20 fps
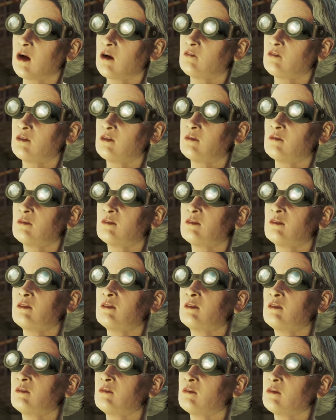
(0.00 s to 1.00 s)
the SAFE
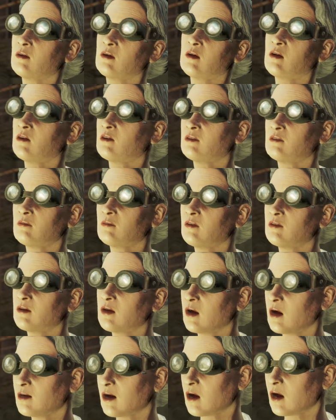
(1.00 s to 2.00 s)
test,
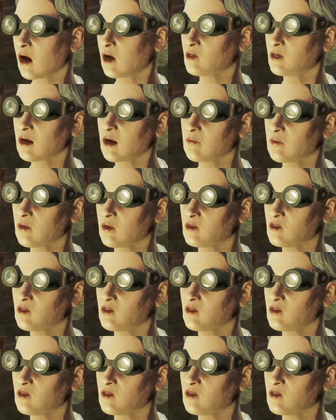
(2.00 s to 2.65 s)
intense psychological